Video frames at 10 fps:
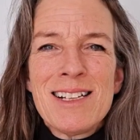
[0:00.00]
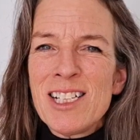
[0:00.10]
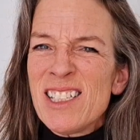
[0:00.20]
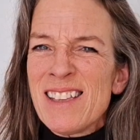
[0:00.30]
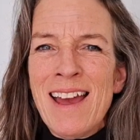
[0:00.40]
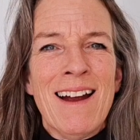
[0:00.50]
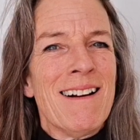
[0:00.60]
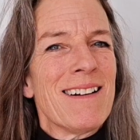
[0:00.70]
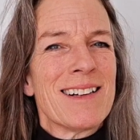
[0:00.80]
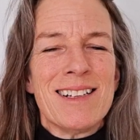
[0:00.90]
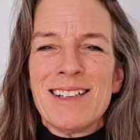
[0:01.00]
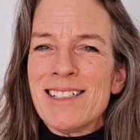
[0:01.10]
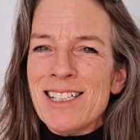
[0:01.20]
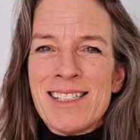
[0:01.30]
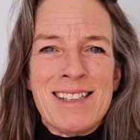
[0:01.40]
just there,
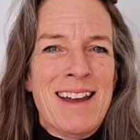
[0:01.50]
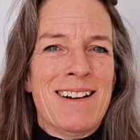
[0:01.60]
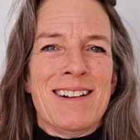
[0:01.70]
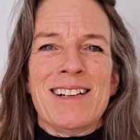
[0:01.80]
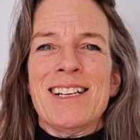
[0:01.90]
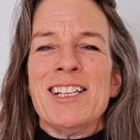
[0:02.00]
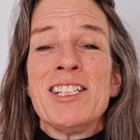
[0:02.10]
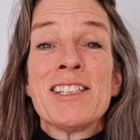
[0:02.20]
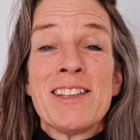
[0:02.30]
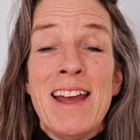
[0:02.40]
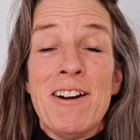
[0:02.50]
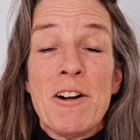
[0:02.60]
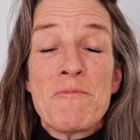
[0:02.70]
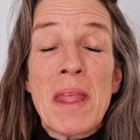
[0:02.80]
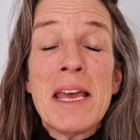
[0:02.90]
just there, just there.
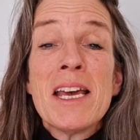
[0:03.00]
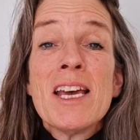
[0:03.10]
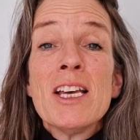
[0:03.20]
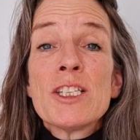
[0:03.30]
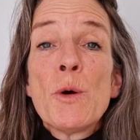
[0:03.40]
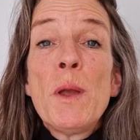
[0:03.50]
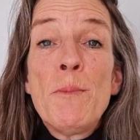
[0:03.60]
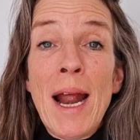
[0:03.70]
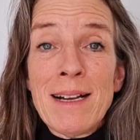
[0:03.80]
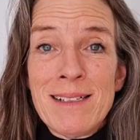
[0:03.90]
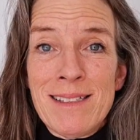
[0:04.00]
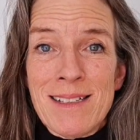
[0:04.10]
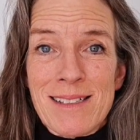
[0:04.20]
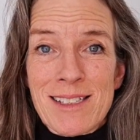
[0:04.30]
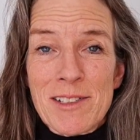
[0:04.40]
So we practice
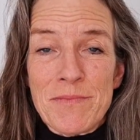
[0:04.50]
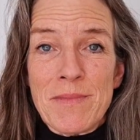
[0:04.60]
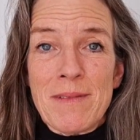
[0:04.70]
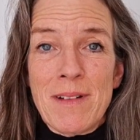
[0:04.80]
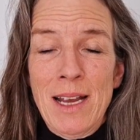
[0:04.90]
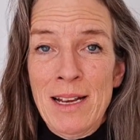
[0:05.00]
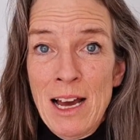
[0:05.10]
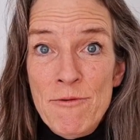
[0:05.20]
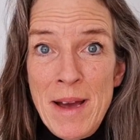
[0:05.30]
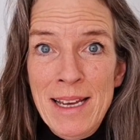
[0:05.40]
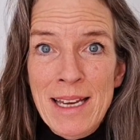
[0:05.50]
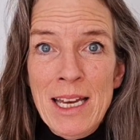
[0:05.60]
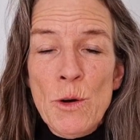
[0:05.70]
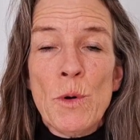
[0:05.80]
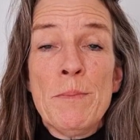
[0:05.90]
this in
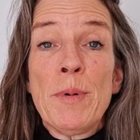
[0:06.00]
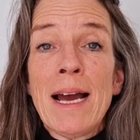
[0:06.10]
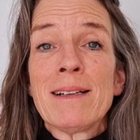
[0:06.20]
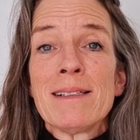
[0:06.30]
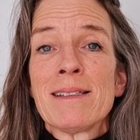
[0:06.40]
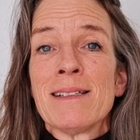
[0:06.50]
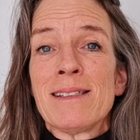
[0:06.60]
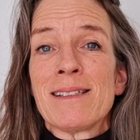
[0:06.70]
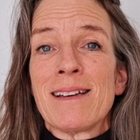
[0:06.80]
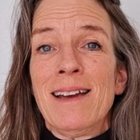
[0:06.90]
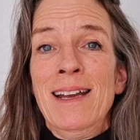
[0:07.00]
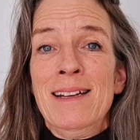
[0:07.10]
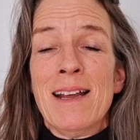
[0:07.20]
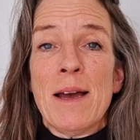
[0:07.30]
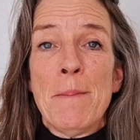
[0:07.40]
lovemaking, we practice this
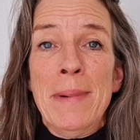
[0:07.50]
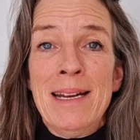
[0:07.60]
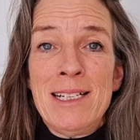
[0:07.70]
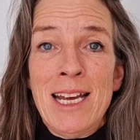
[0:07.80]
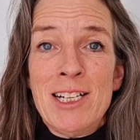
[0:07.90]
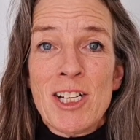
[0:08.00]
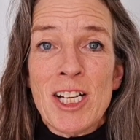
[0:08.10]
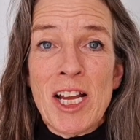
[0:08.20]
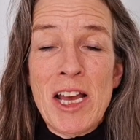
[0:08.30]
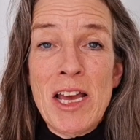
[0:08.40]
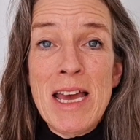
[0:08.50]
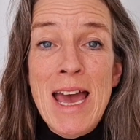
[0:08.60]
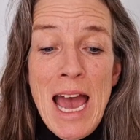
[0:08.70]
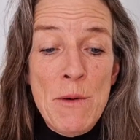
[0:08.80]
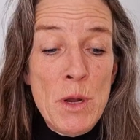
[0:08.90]
in meditation,
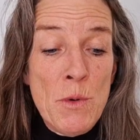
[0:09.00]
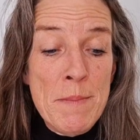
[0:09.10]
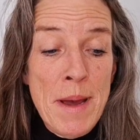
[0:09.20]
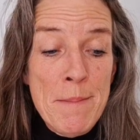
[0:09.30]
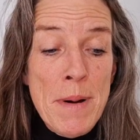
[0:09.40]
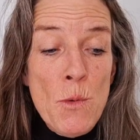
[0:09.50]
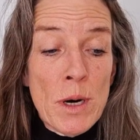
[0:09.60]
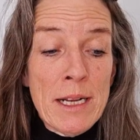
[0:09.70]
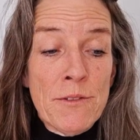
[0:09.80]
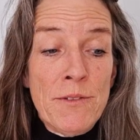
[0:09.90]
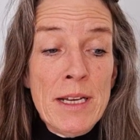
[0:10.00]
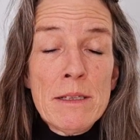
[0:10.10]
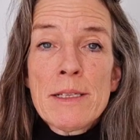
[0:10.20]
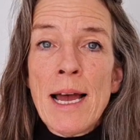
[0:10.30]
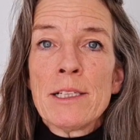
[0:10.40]
and we remember what it
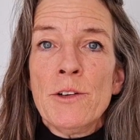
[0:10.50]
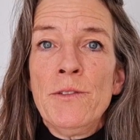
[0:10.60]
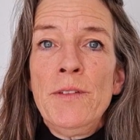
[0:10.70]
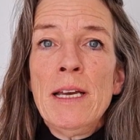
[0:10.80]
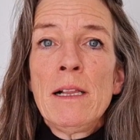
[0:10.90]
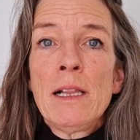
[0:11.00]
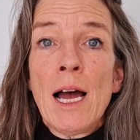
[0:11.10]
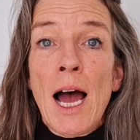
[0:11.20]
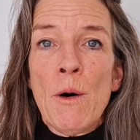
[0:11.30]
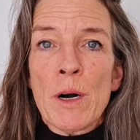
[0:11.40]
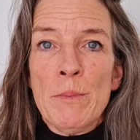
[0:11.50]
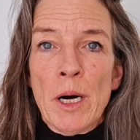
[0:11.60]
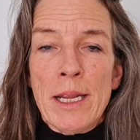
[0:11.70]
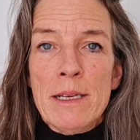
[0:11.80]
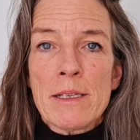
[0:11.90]
feels like to feel our
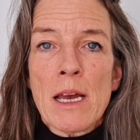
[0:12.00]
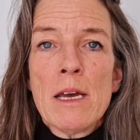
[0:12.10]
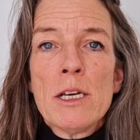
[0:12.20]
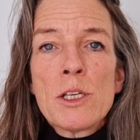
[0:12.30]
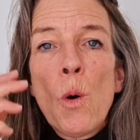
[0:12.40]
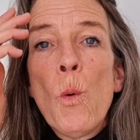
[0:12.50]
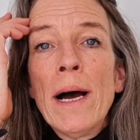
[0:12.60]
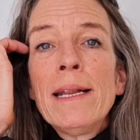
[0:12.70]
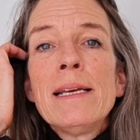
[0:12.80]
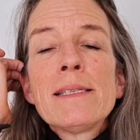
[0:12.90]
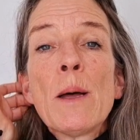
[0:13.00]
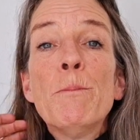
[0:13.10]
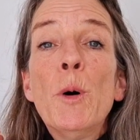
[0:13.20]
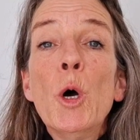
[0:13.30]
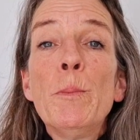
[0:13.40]
bodies. So what is the
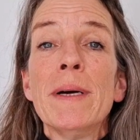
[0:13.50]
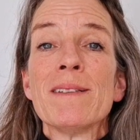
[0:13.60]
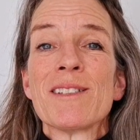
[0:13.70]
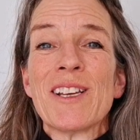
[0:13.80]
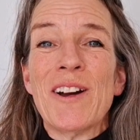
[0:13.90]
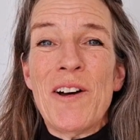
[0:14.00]
purpose